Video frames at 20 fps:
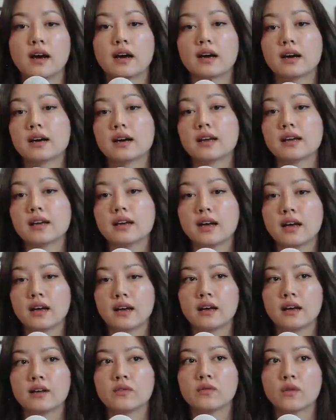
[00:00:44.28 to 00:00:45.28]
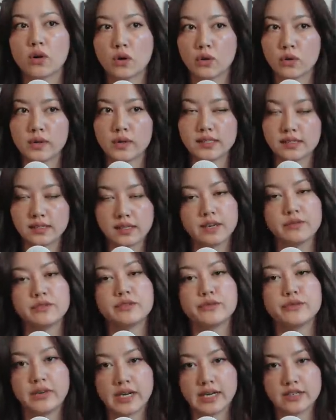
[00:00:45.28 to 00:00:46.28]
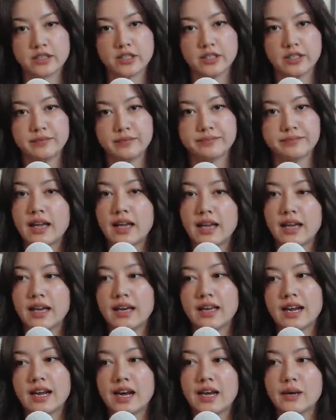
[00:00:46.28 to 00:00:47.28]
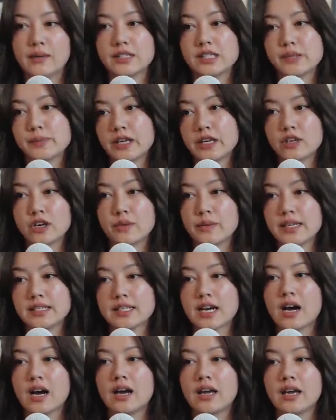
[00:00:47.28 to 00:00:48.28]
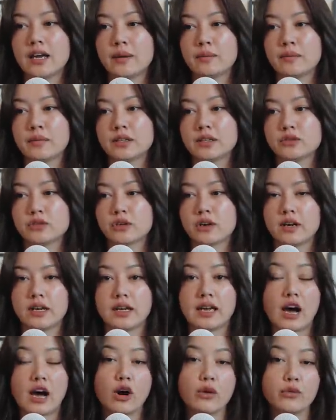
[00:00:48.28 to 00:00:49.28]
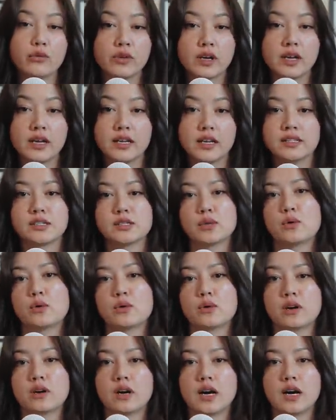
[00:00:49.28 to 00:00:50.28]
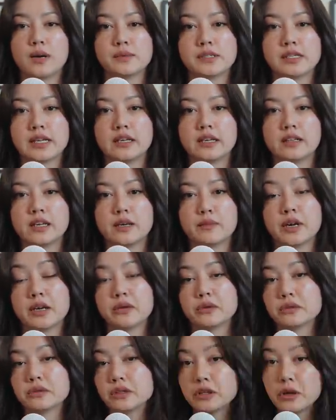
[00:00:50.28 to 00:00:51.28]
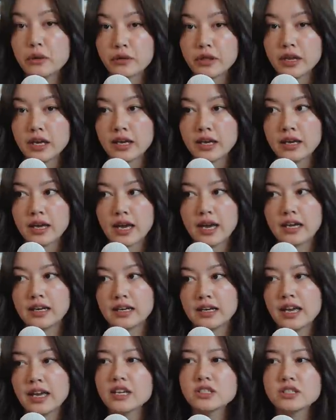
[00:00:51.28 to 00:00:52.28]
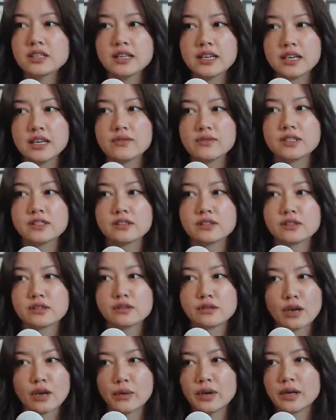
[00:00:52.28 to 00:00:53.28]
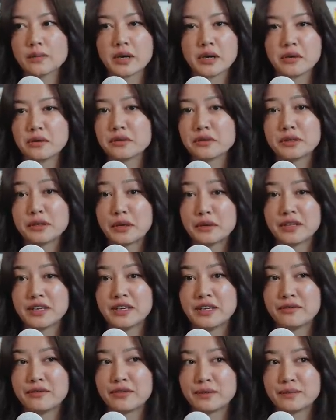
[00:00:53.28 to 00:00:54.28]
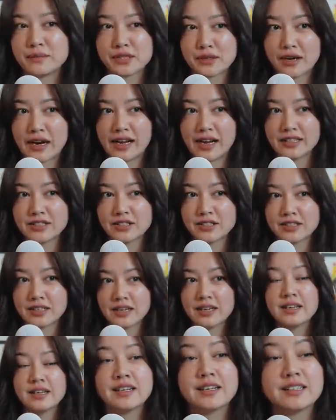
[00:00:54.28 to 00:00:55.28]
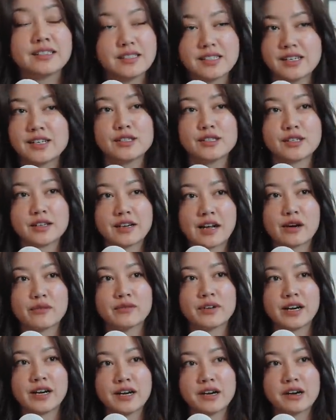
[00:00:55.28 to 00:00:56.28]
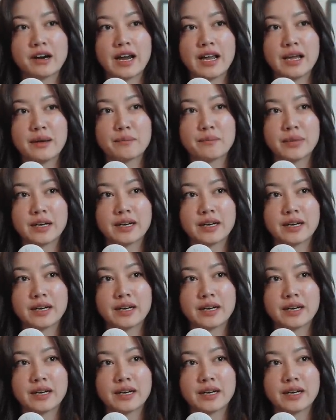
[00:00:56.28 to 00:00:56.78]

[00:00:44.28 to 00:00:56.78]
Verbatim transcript: I have always loved fashion, and I would spend all my time drawing outfits or upcycling my old clothing and occasionally even sewing my own clothing from scratch. Didn't turn out very great,